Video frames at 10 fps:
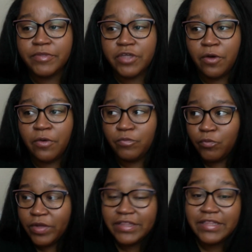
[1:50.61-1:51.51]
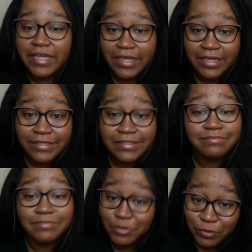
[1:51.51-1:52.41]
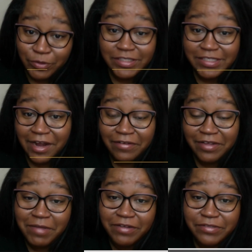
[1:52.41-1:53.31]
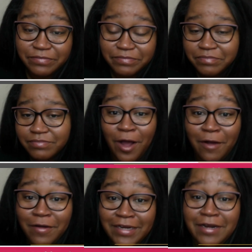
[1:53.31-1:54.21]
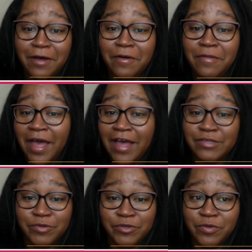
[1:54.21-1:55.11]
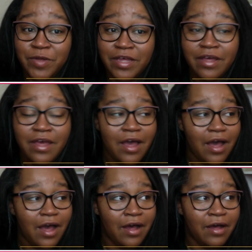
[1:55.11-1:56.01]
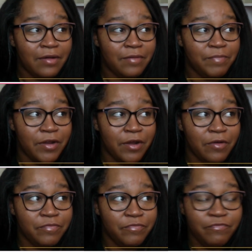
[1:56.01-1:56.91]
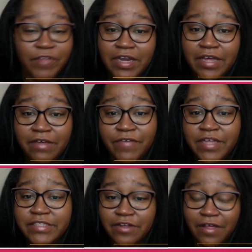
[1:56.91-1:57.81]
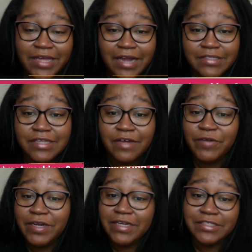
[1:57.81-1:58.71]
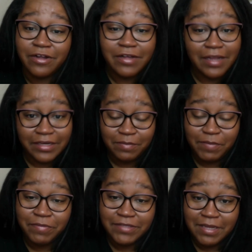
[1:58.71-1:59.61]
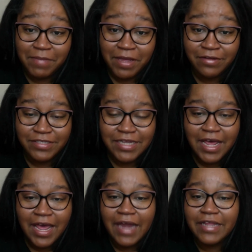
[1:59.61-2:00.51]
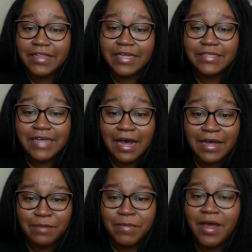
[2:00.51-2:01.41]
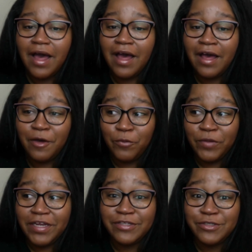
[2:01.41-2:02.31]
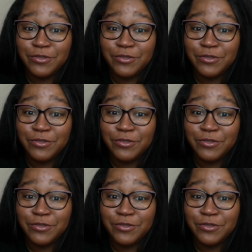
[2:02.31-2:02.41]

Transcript: So one thing is you can send out emails. We already know that as we're doing, vending events and all that kind of stuff, we need to start collecting people's emails. And in that time, we need